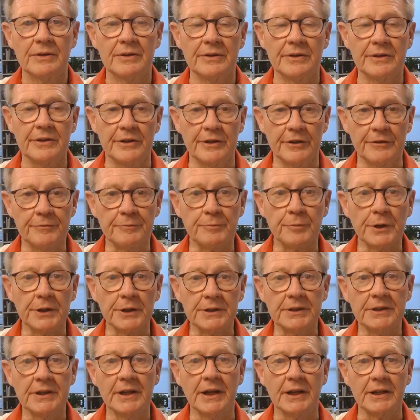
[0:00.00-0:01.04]
If
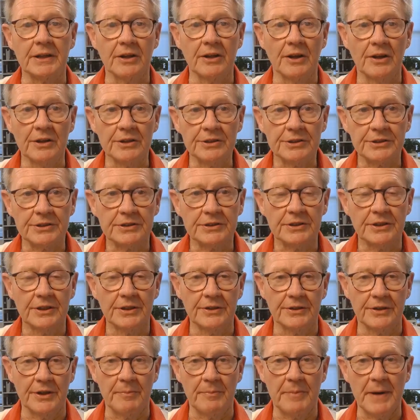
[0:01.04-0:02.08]
Britain had lost
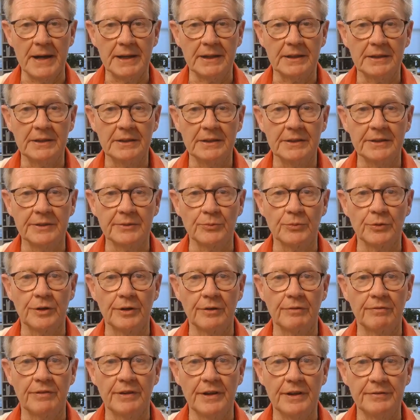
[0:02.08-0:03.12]
the battle, it would
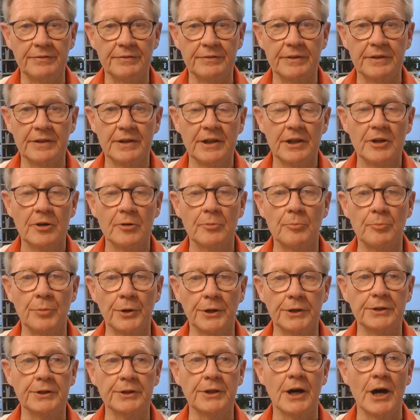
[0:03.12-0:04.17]
have left
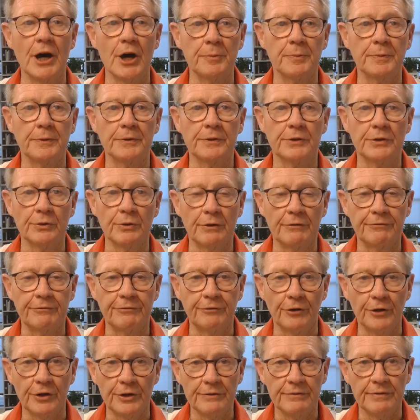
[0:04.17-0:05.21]
Britain open to a
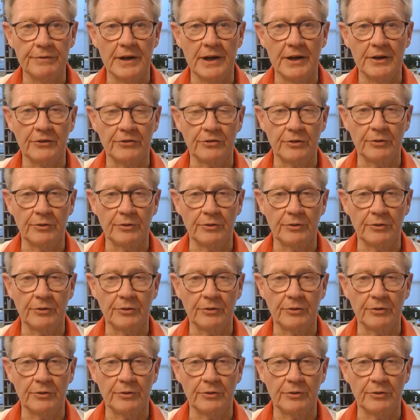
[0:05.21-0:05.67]
full invasion